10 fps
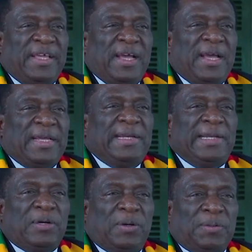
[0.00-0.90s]
They are
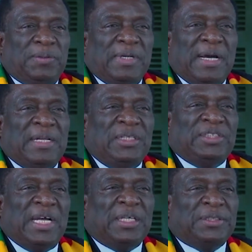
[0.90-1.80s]
illegal,
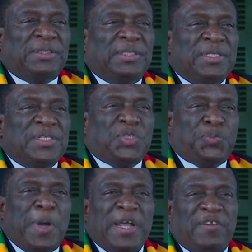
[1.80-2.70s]
unjust,
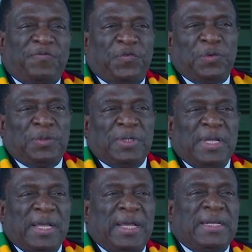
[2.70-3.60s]
spiteful,
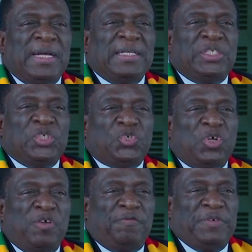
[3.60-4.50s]
and
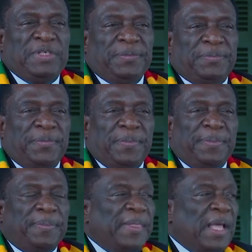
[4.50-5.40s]
undeserved.
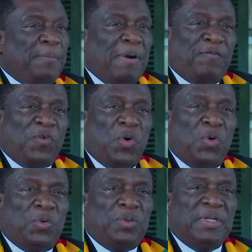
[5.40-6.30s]
Above
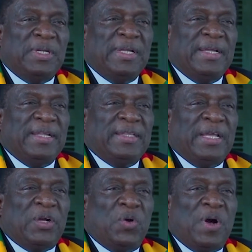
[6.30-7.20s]
all,
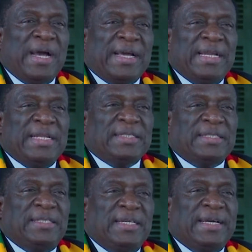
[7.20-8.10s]
they go
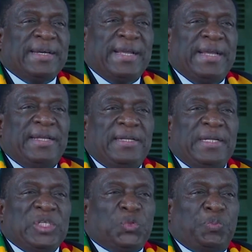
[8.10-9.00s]
against the
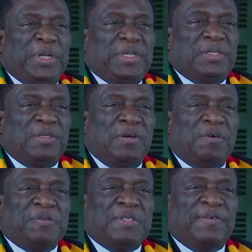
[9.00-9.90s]
grain and the spirit
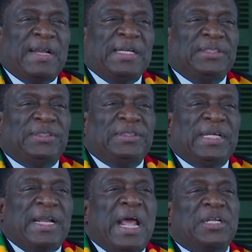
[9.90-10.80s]
of civilized
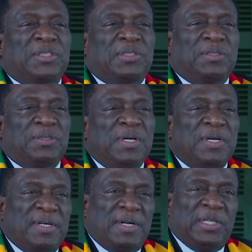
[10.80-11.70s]
international
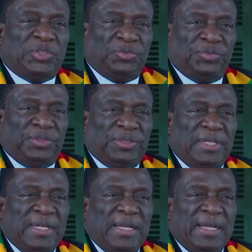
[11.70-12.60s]

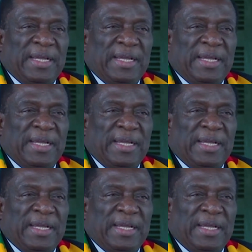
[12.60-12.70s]
relations